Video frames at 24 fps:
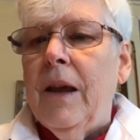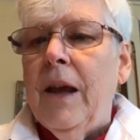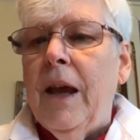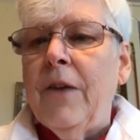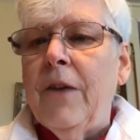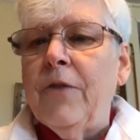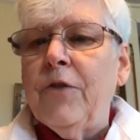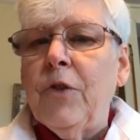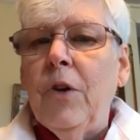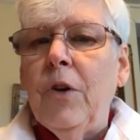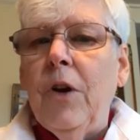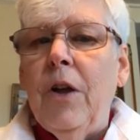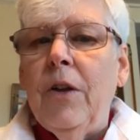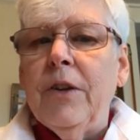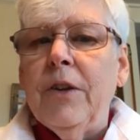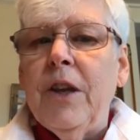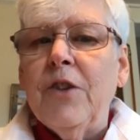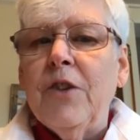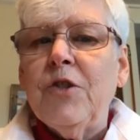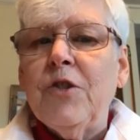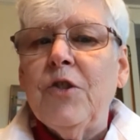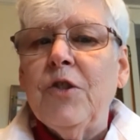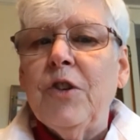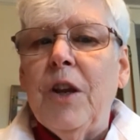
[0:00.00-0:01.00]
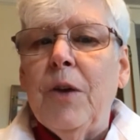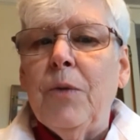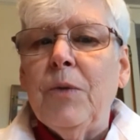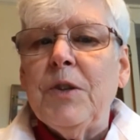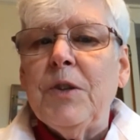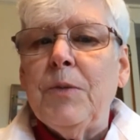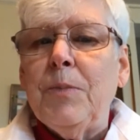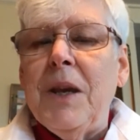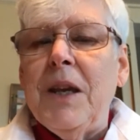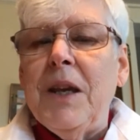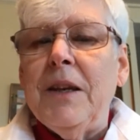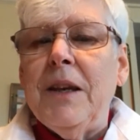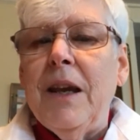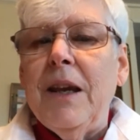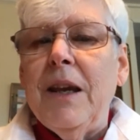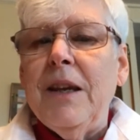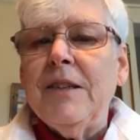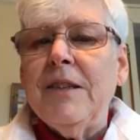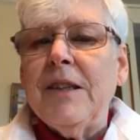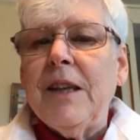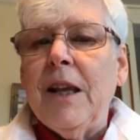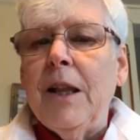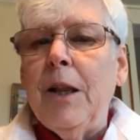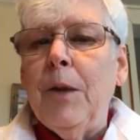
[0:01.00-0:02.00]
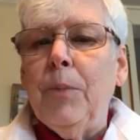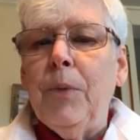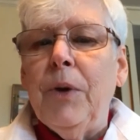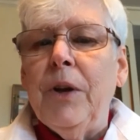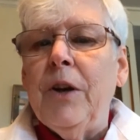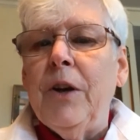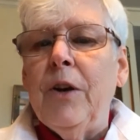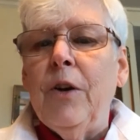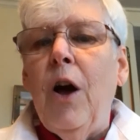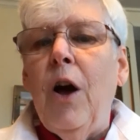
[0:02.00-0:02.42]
After all, yesterday was May Day, celebrated